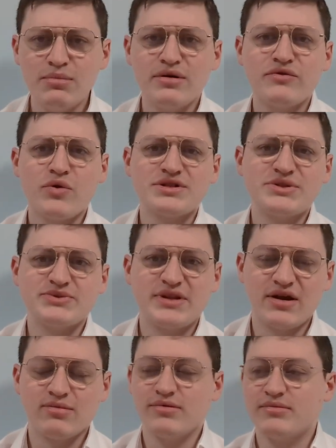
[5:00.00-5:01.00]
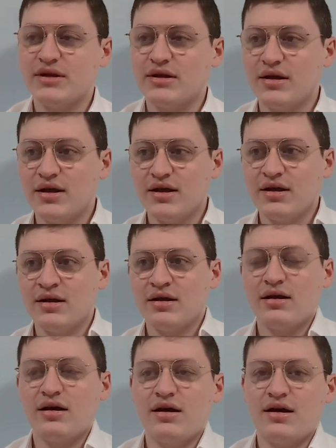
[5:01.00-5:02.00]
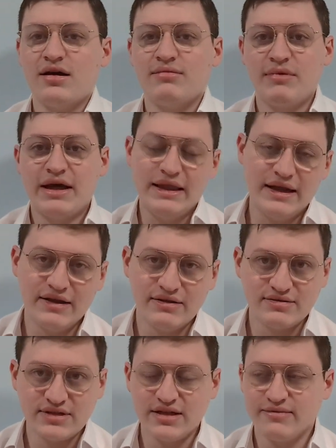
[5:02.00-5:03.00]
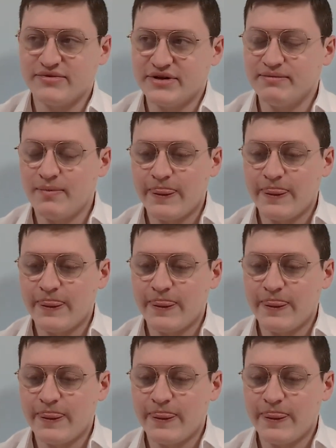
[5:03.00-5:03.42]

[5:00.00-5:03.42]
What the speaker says: But of course he was terrible. And then he set them free.